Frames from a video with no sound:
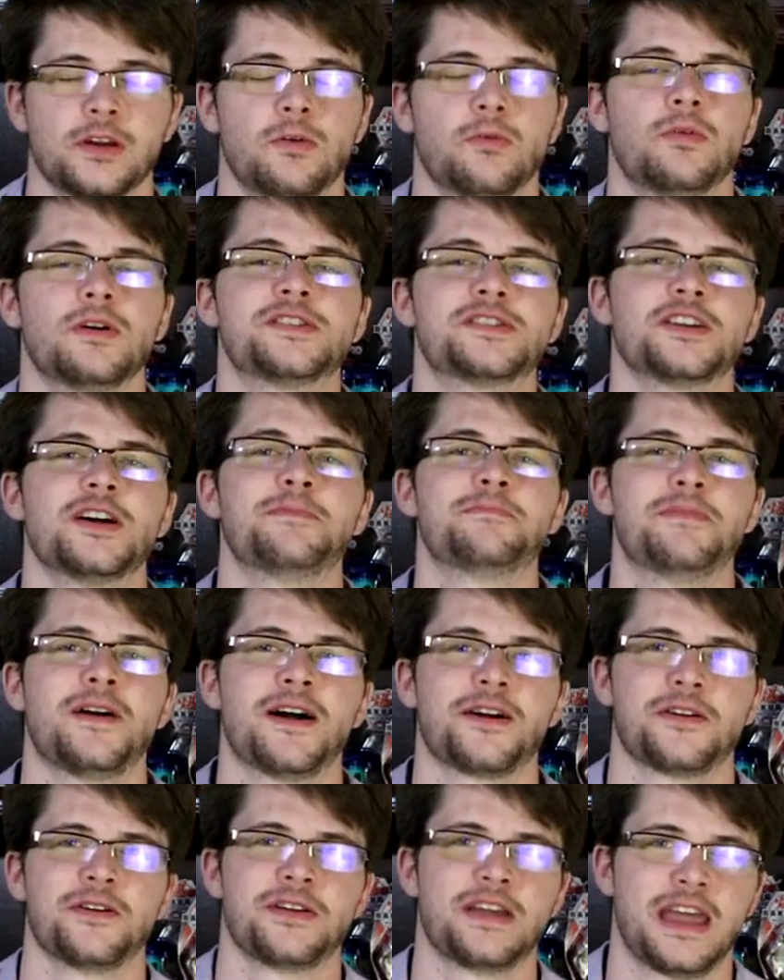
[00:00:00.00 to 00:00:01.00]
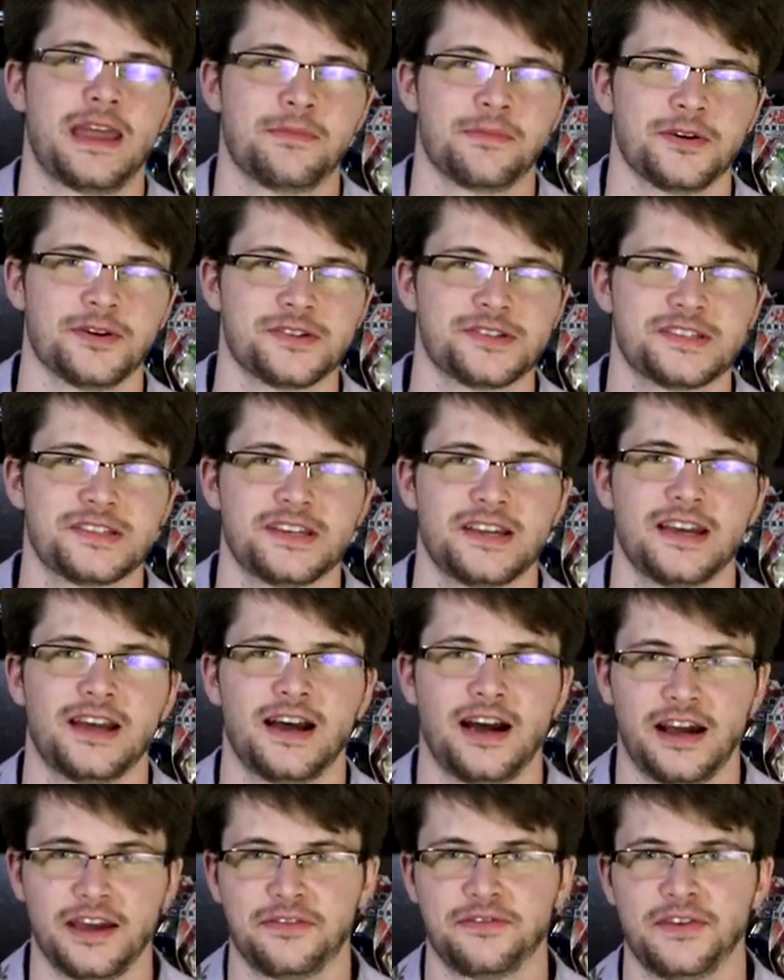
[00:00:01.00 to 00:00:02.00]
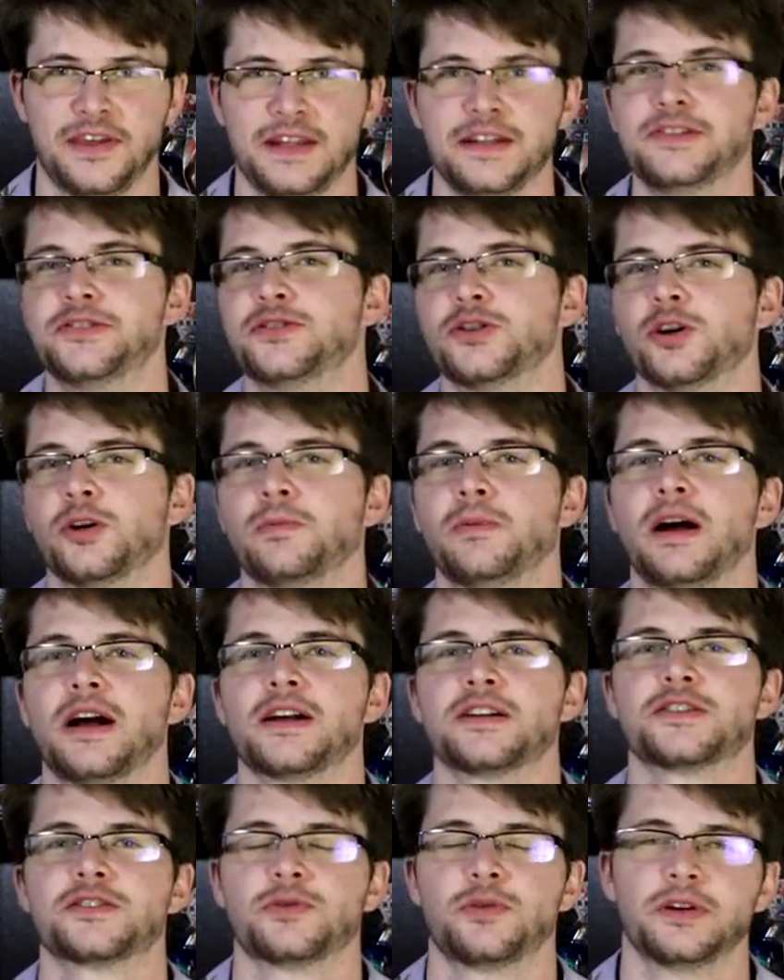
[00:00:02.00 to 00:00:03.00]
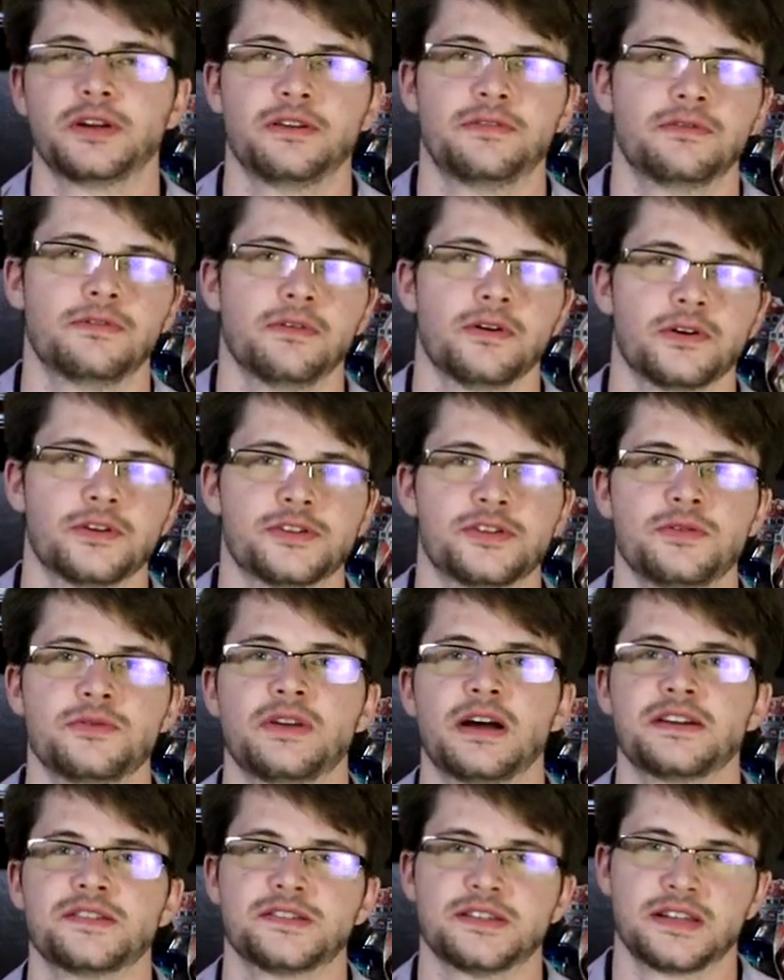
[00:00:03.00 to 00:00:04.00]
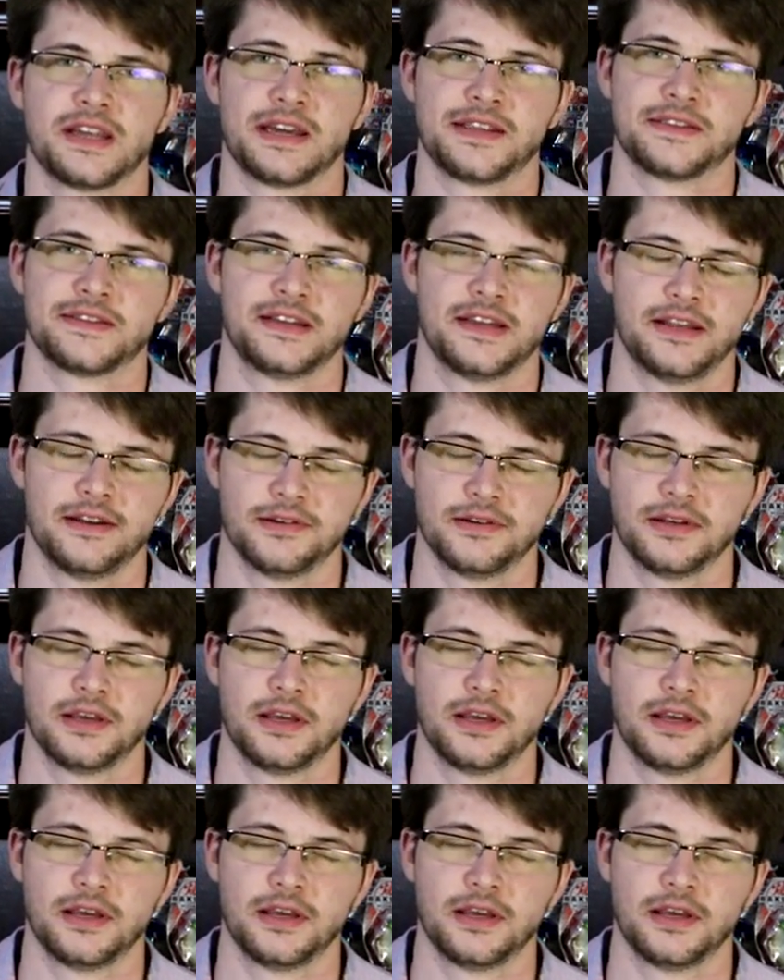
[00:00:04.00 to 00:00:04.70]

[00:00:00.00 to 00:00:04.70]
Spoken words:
What's up, Baku Gamers Toolbox 24 2019.